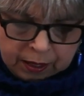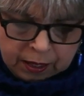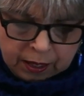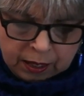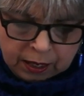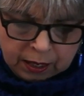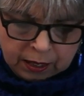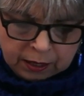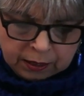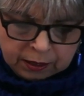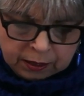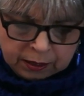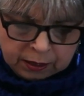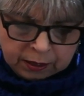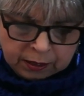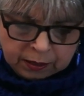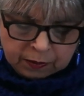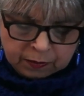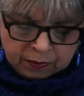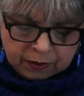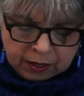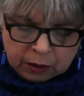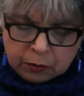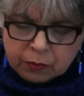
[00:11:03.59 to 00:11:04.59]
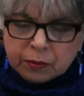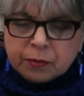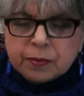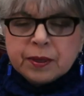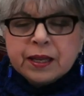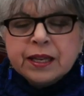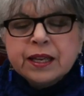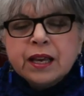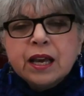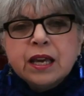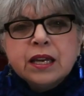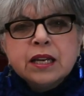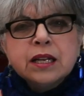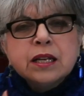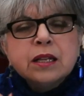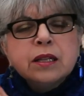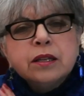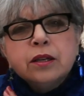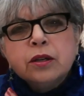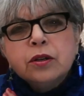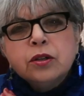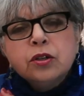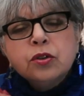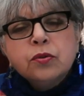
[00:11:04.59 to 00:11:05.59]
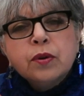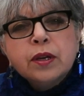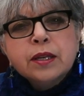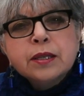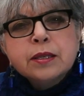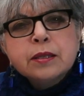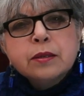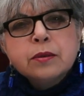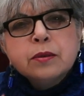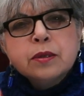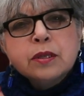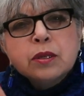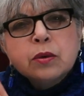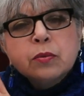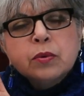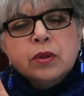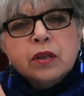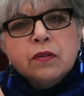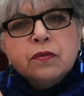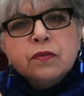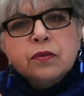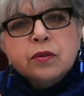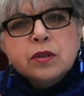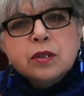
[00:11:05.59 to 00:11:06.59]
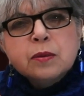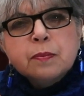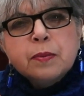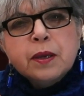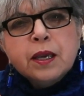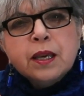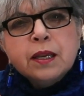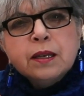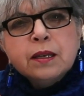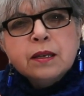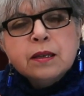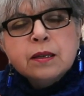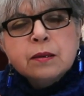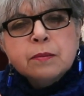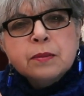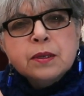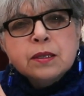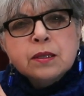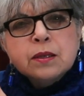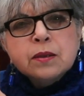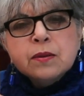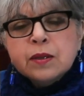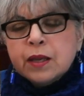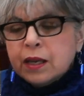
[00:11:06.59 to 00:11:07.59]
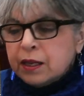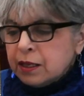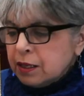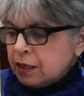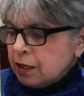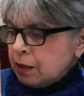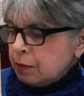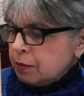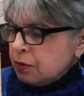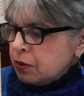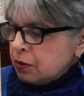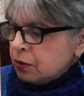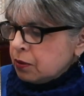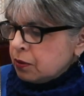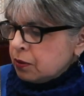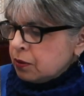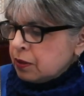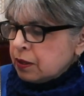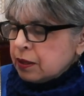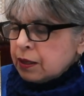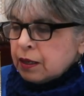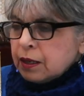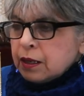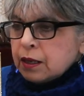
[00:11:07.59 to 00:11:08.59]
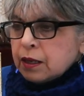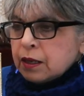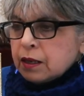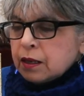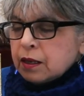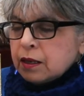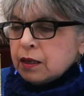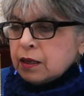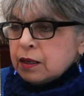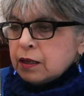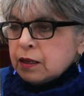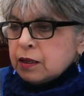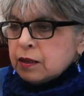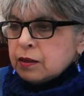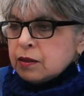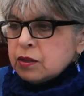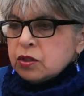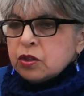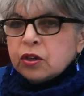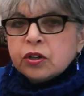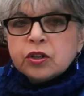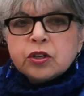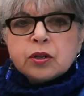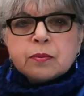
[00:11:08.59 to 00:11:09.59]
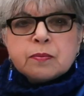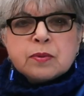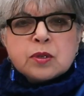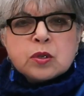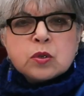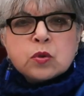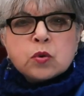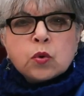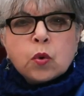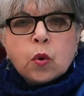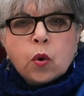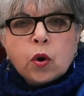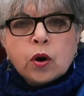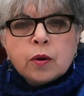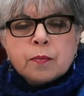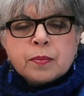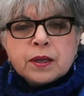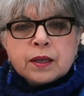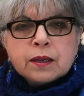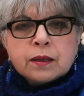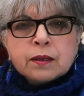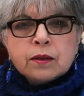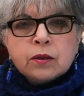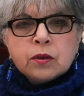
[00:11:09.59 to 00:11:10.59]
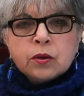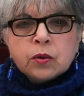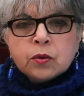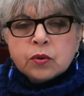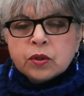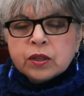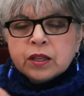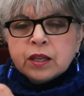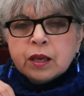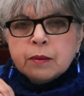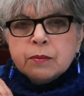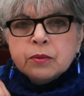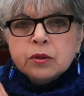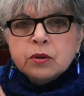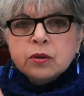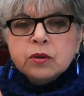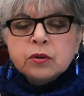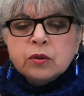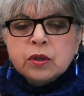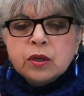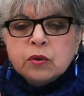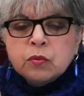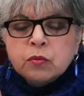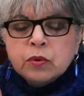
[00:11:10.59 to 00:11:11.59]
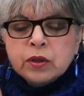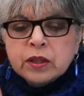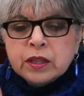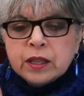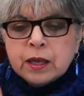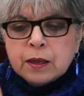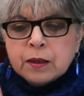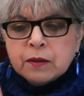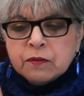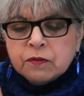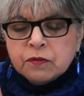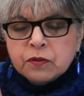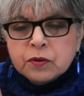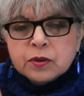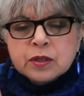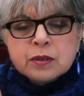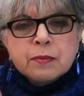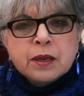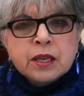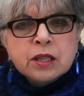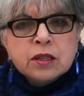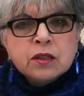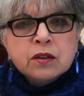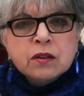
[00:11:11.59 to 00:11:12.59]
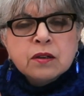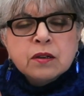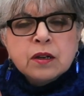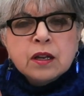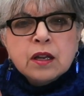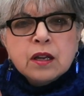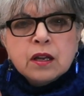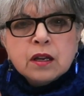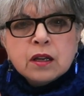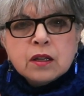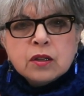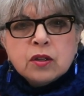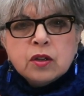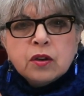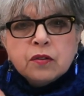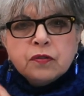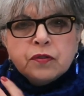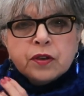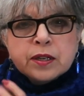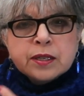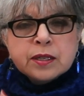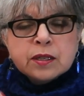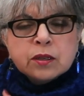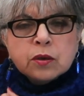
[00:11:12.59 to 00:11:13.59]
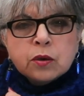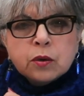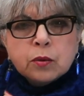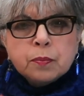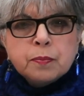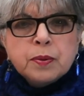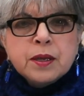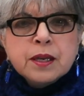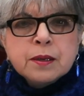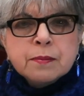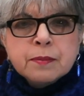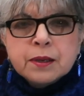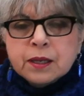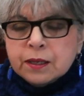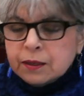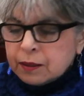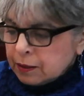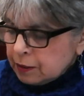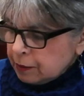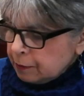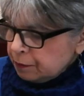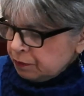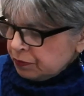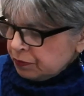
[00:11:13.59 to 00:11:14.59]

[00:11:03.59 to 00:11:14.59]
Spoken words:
And they would be kind of clear and translucent when they first painted them until that chemical started absorbing, the chemical in when they first made their fresco pigment.